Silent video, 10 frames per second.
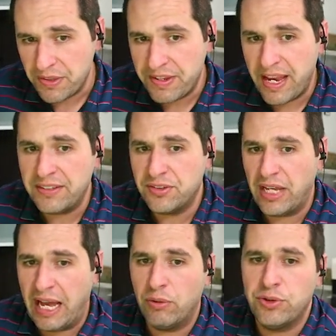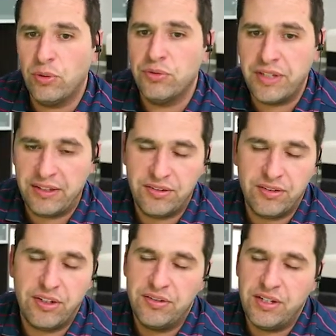Debts, household
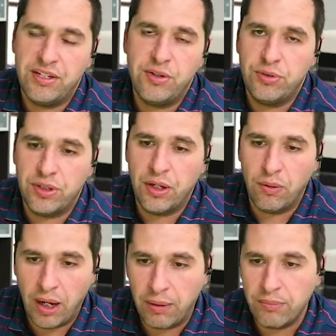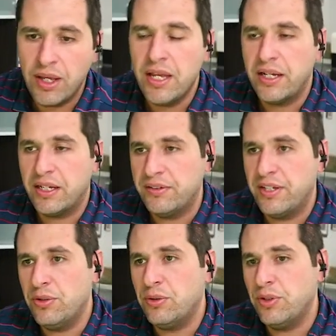debts continue to go up,
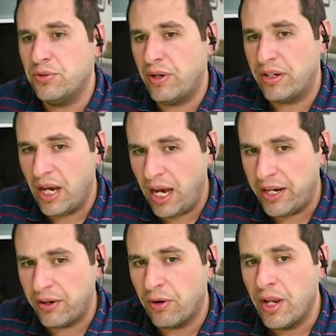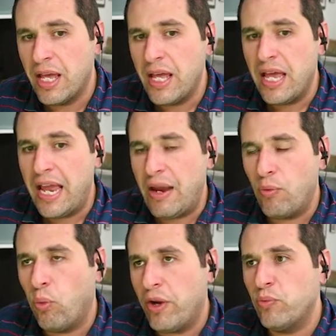continue to trend higher
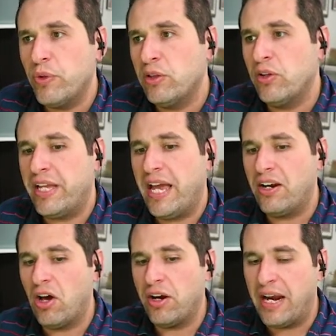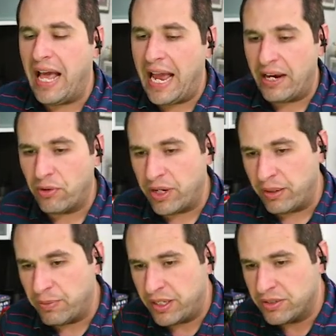when we look at it on an
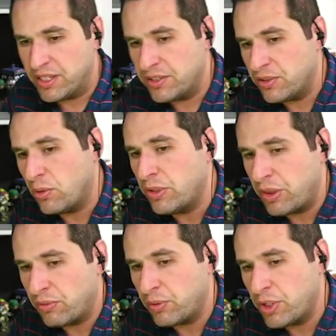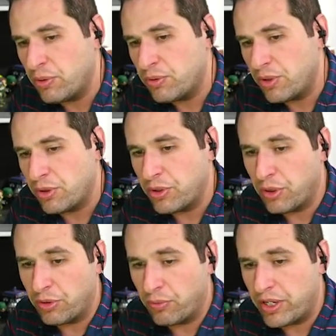aggregate, because this is only through
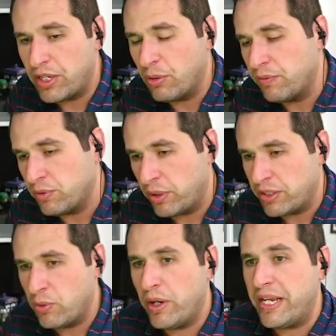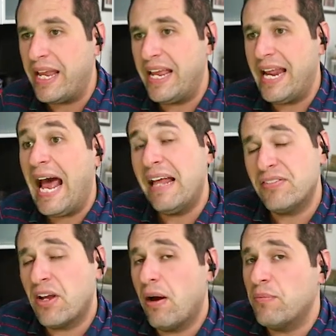Q3Q of 2020, it
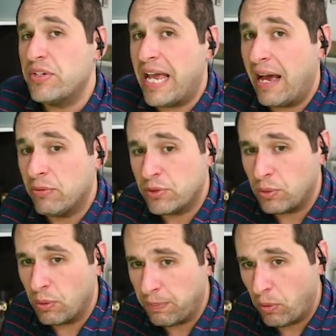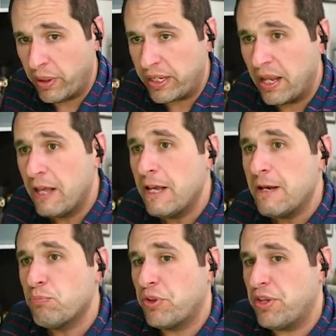has come down to a point,
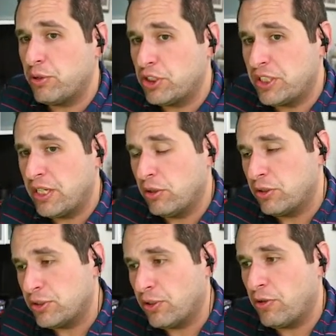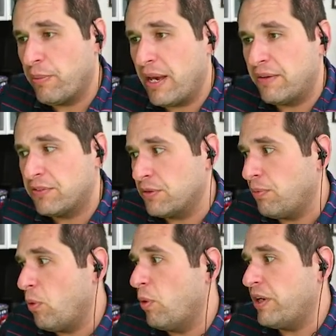but there's still a certain amount of
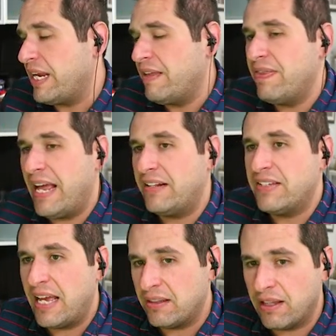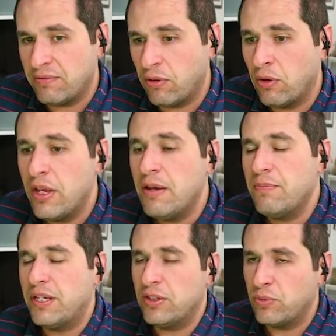support in that debt level
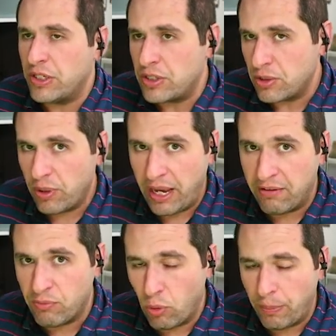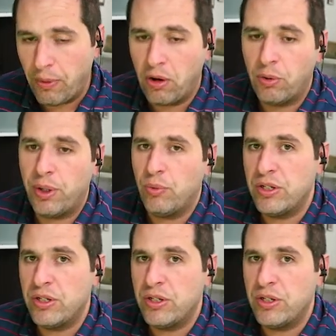because we do have more borrowing.